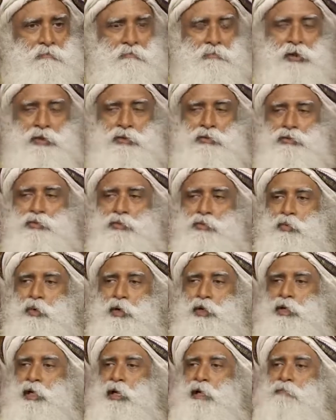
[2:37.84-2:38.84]
Because
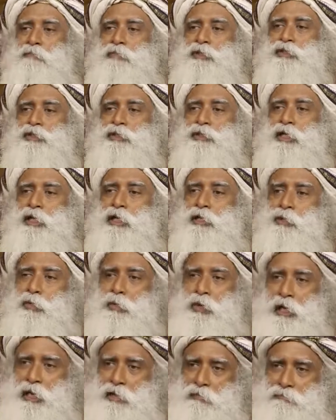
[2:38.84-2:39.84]
what ambition can
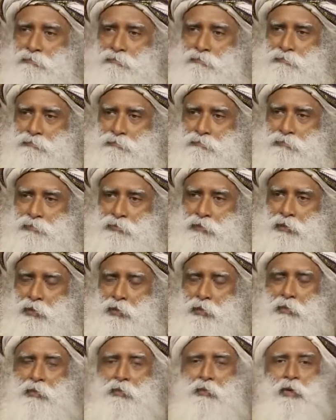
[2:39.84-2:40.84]
you have?
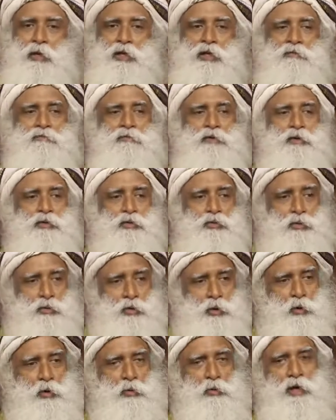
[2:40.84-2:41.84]
Whatever you
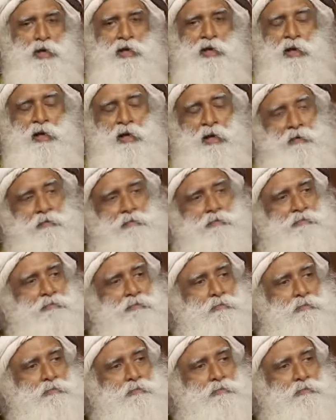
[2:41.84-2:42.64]
know right now,